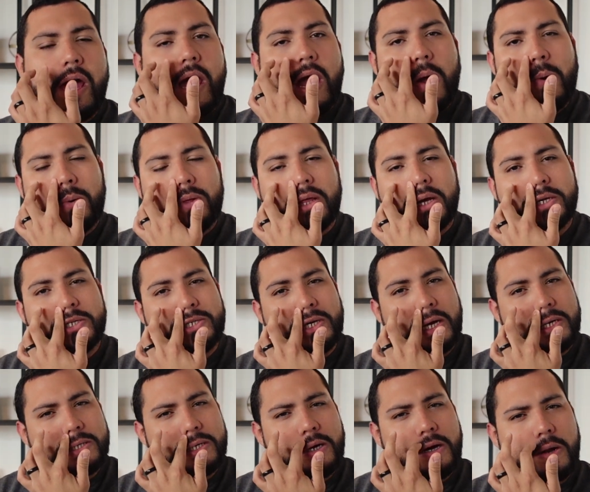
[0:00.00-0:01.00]
And we're like, she
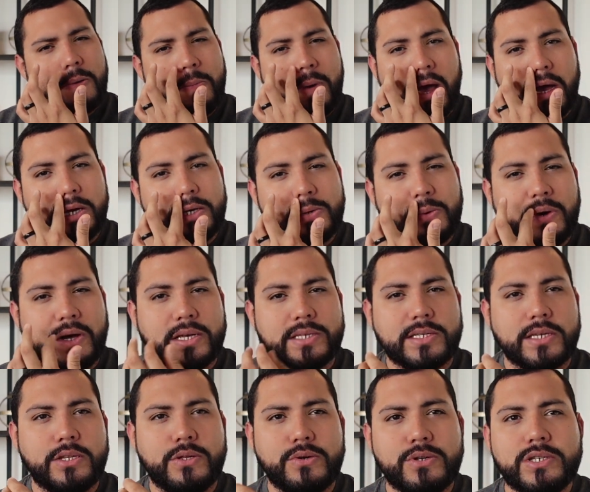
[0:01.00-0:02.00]
hasn't gotten back to
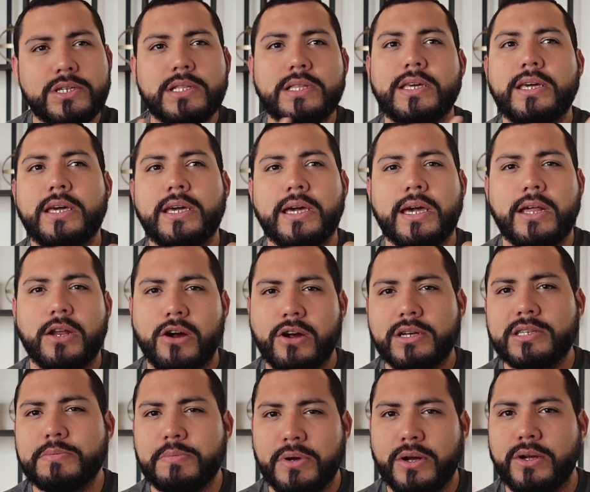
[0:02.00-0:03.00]
us. And usually in our
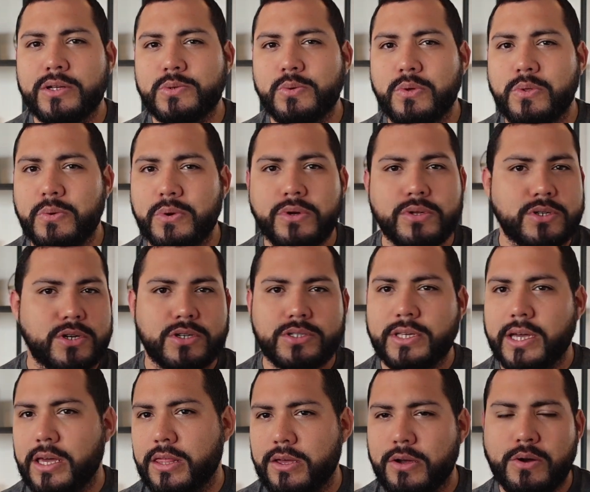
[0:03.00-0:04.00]
experience with realtors,
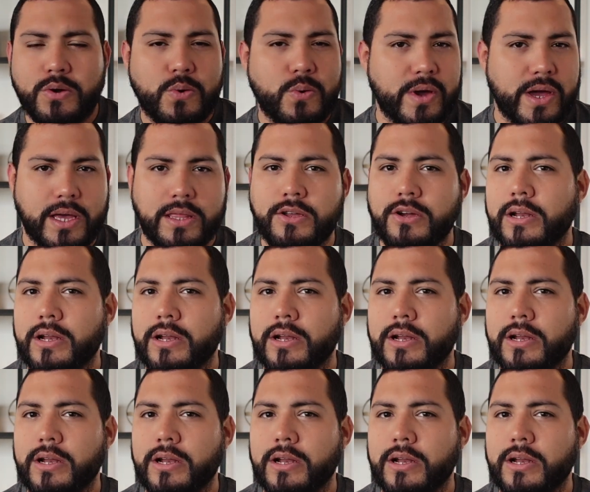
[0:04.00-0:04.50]
like, they're quick.